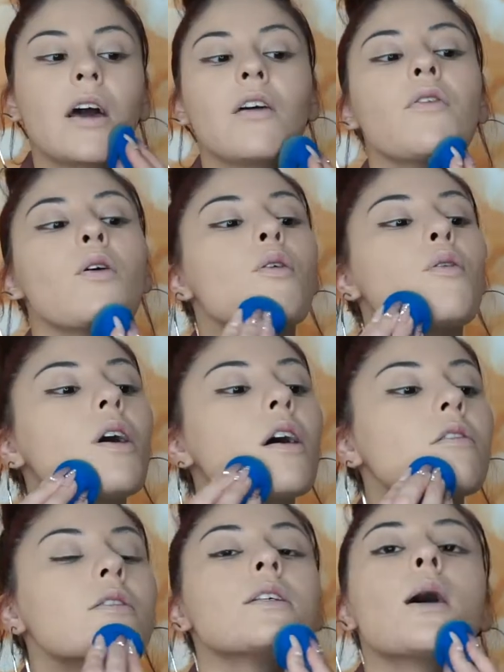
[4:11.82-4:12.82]
I've oh, I
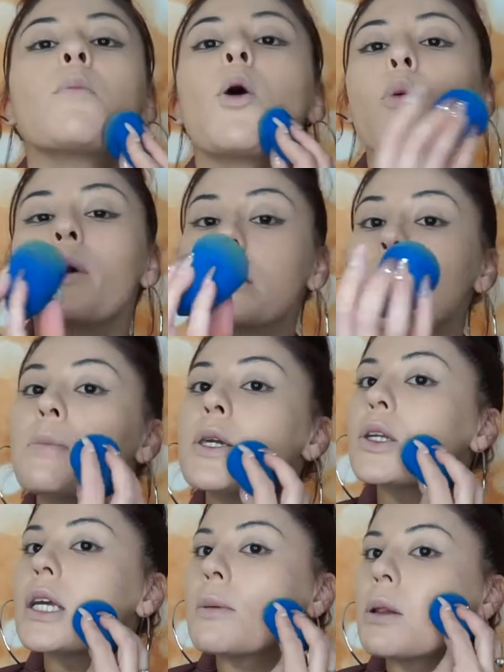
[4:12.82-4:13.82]
was I'm always a
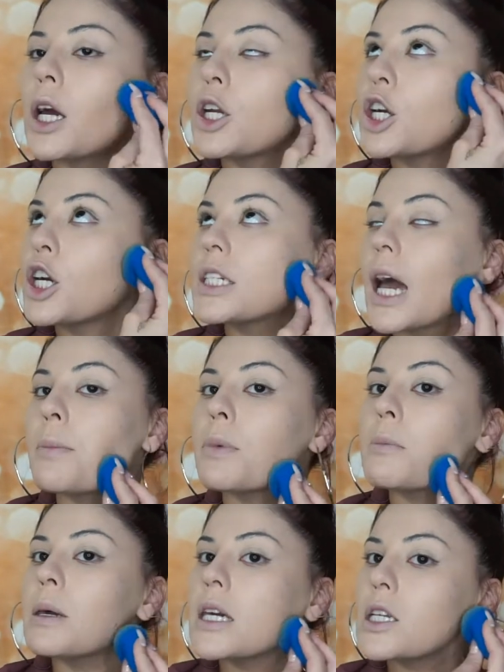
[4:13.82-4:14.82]
beauty blender type
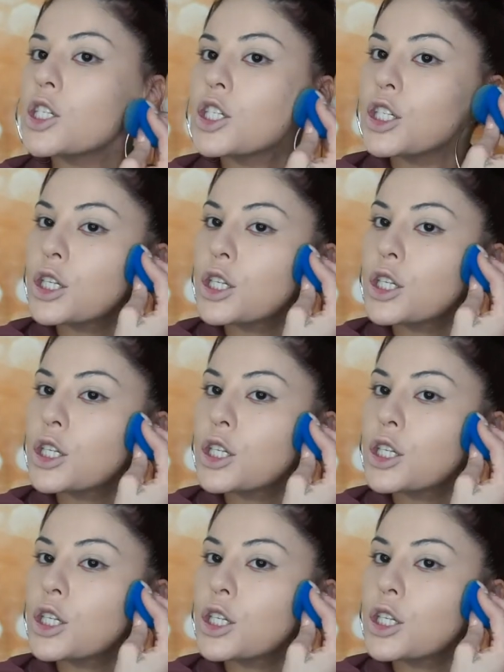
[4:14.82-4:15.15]
of bitch